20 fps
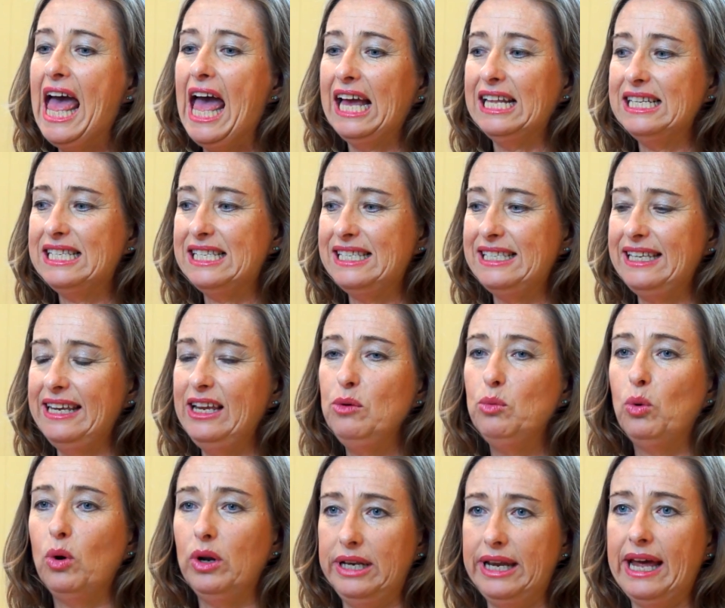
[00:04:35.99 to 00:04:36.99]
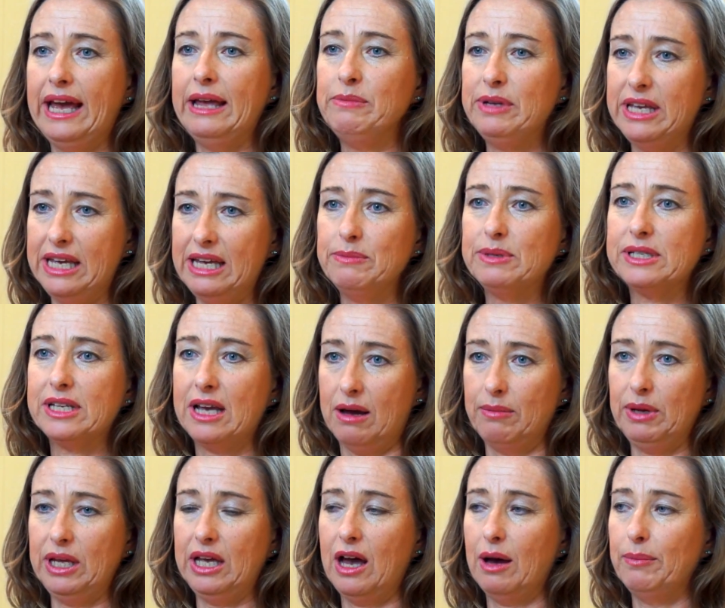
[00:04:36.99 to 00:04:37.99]
and see what name keeps
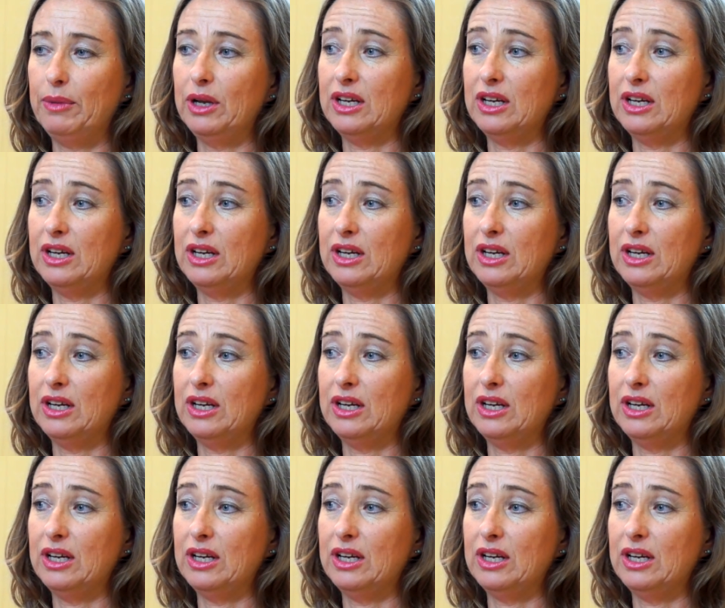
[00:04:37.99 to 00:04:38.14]
coming up.